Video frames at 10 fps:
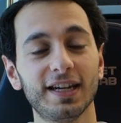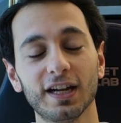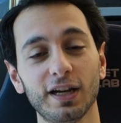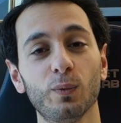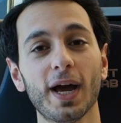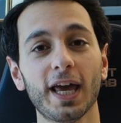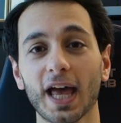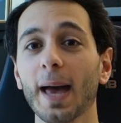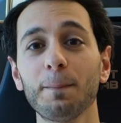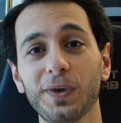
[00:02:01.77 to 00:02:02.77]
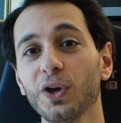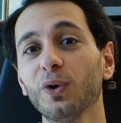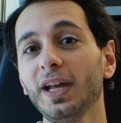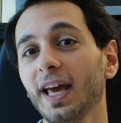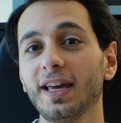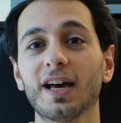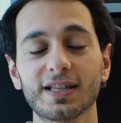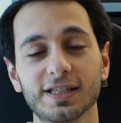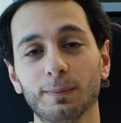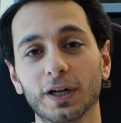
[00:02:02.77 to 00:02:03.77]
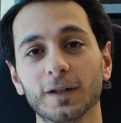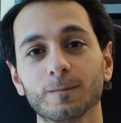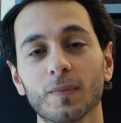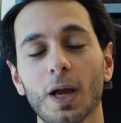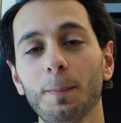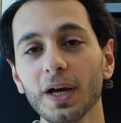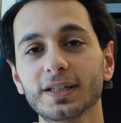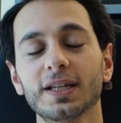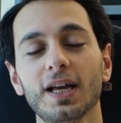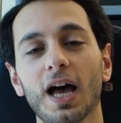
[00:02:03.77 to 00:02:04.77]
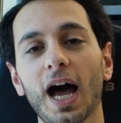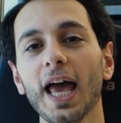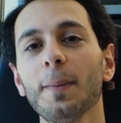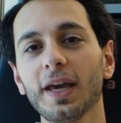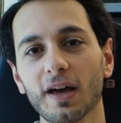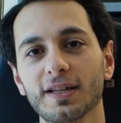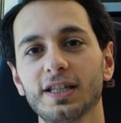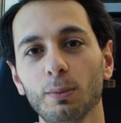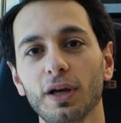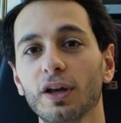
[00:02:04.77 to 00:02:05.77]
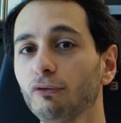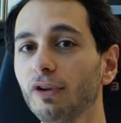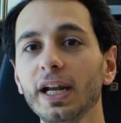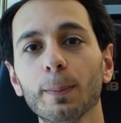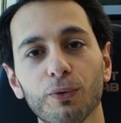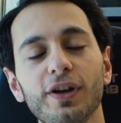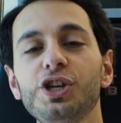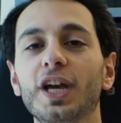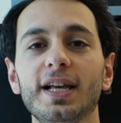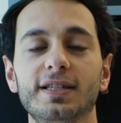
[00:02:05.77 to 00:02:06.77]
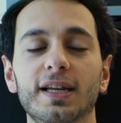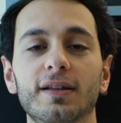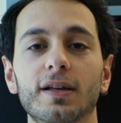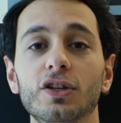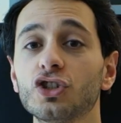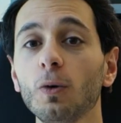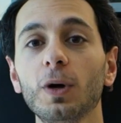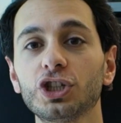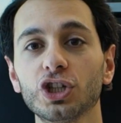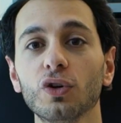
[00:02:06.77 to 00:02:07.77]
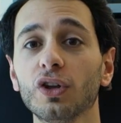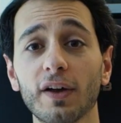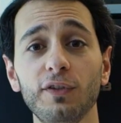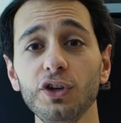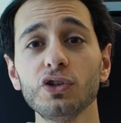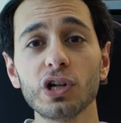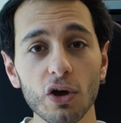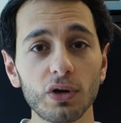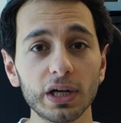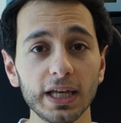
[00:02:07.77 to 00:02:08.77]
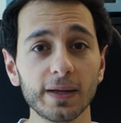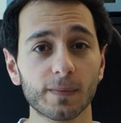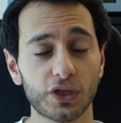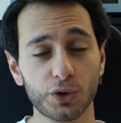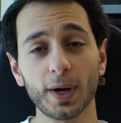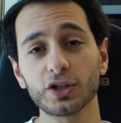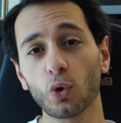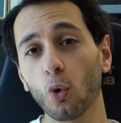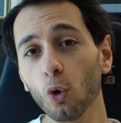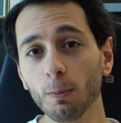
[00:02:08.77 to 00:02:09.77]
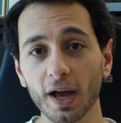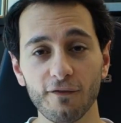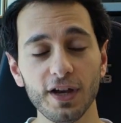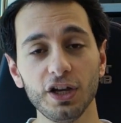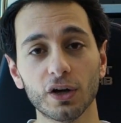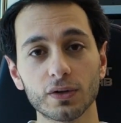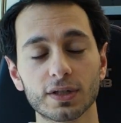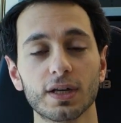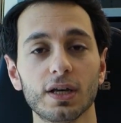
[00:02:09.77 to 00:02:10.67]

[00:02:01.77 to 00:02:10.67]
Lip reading: in any way. I'm purely a customer. But I am a customer that really appreciates it. So much so that I've used Locally throughout all my videos,